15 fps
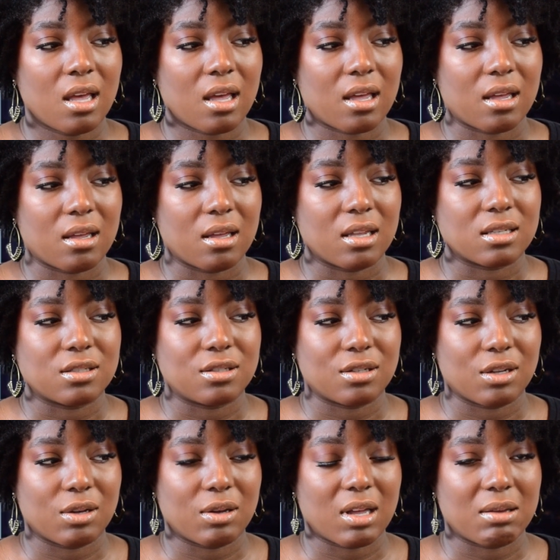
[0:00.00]
And
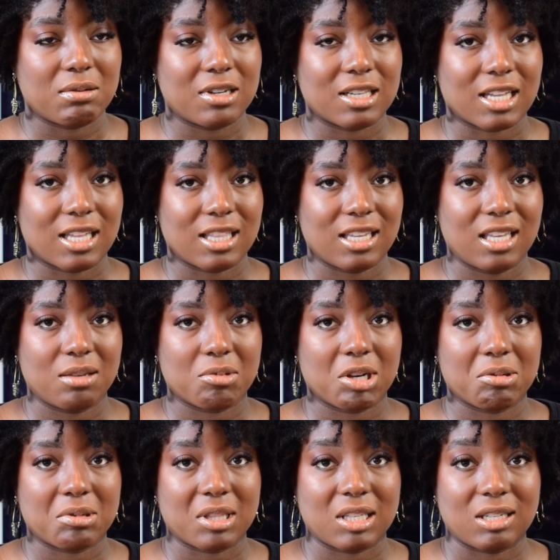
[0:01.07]
so I'm glad they came
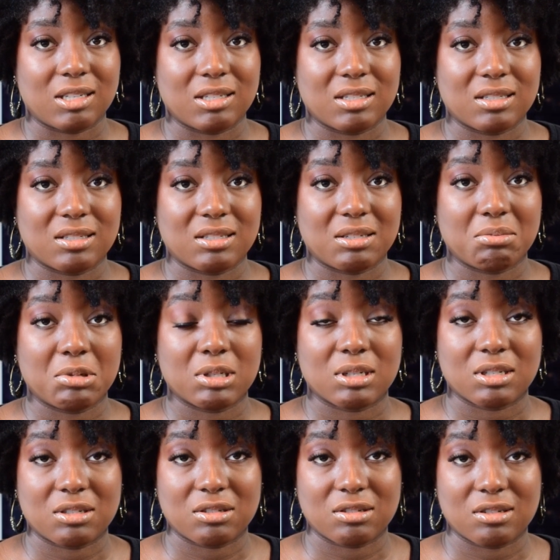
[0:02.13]
out with these deep
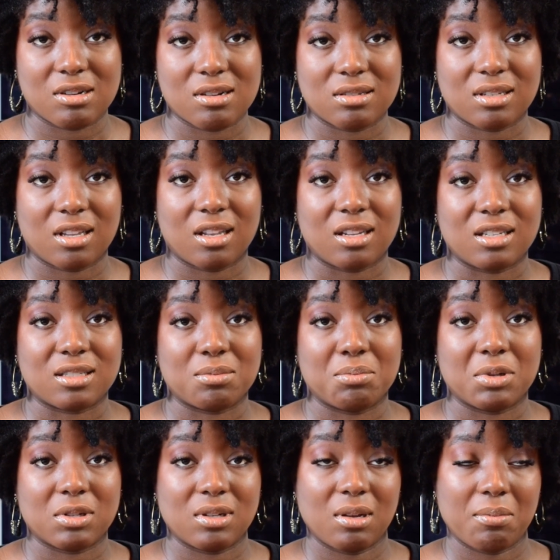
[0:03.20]
conditioners and these
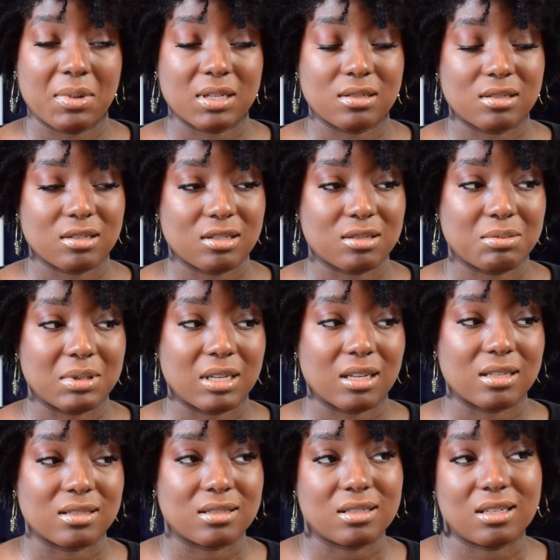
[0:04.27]
Build Up Busters,
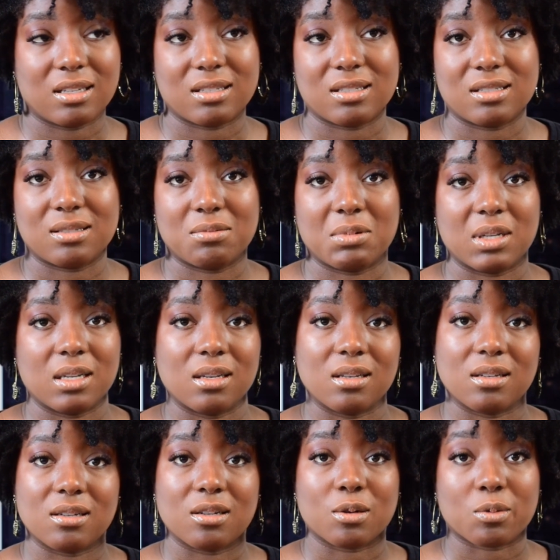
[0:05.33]
because it's
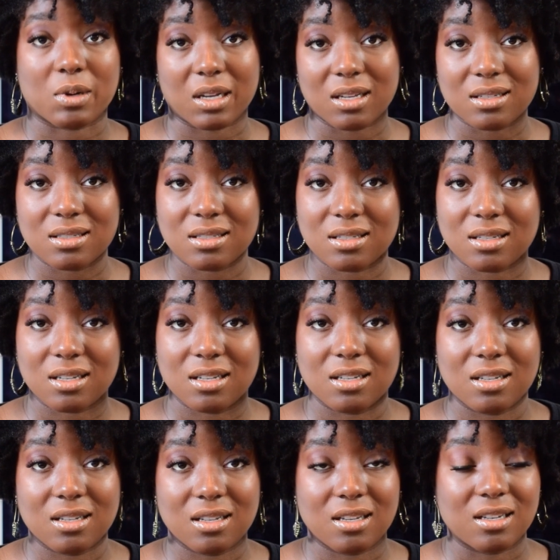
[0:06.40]
been great
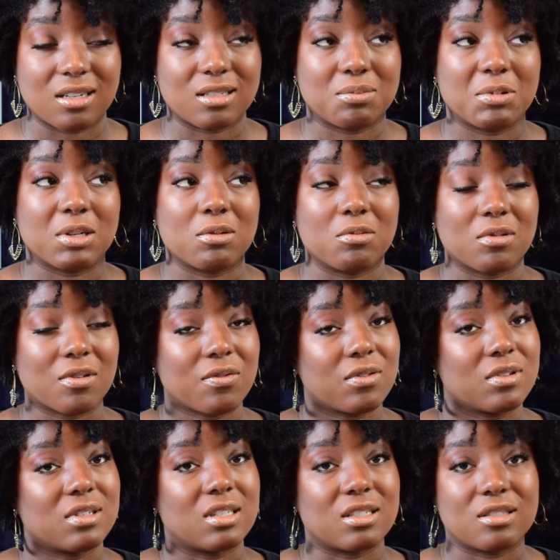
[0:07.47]
and it's been a
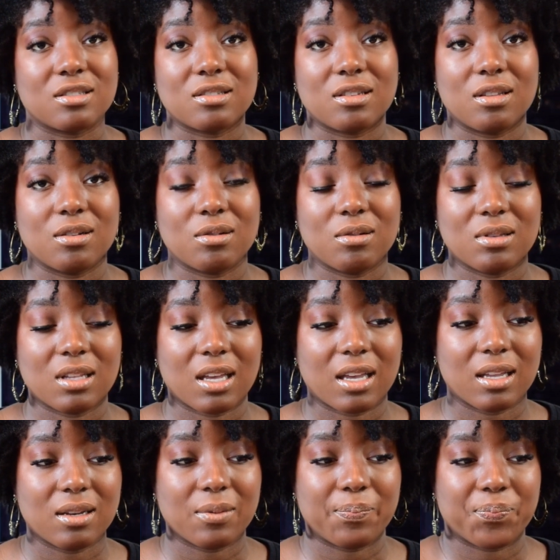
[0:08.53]
wonderful addition to their whole
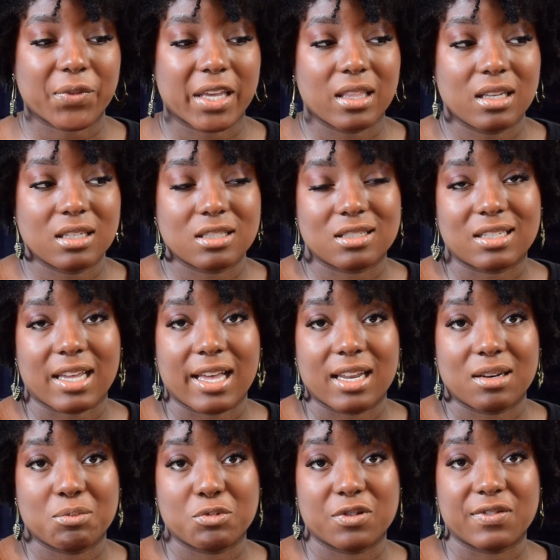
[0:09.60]
line. I think it just
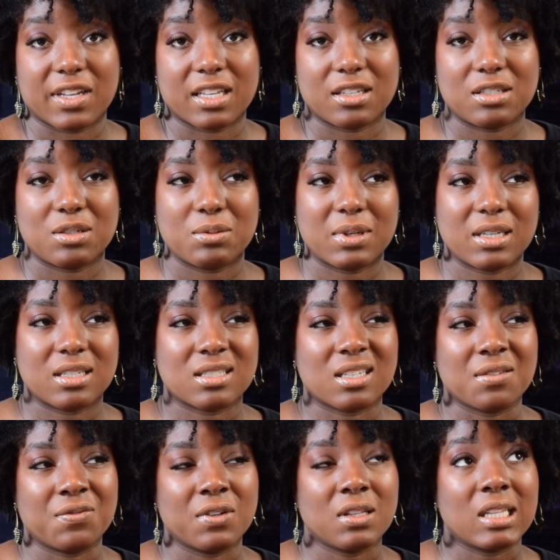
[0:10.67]
added more value to it, because
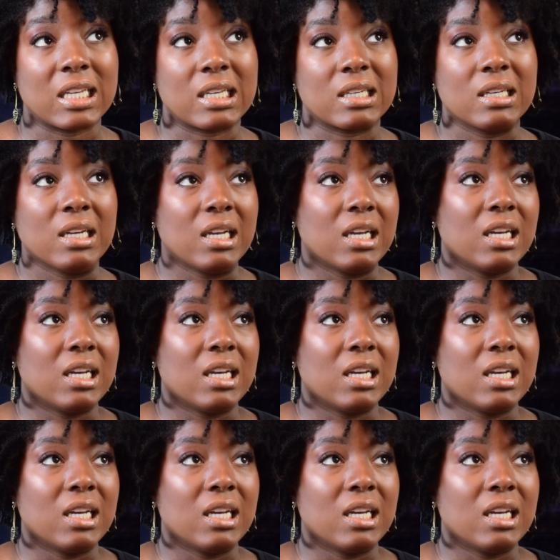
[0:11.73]
I felt like